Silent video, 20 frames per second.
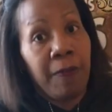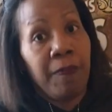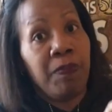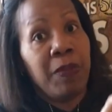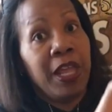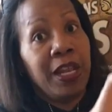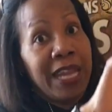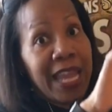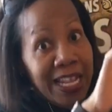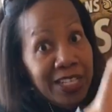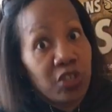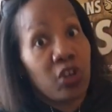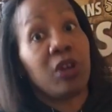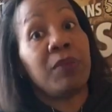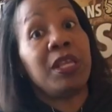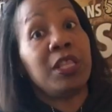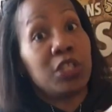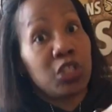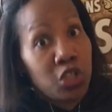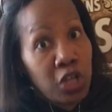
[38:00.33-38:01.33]
And that's going to
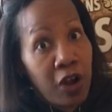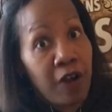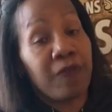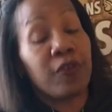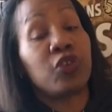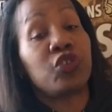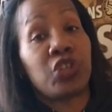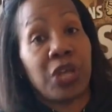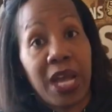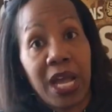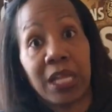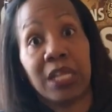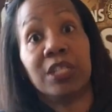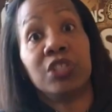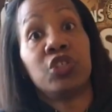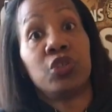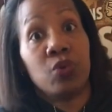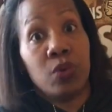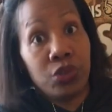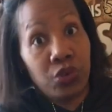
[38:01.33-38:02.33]
be the tougher challenge
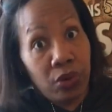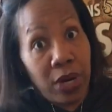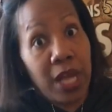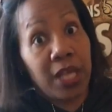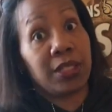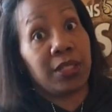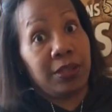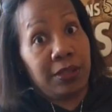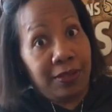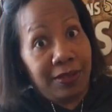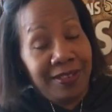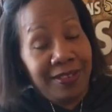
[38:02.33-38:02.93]
to address.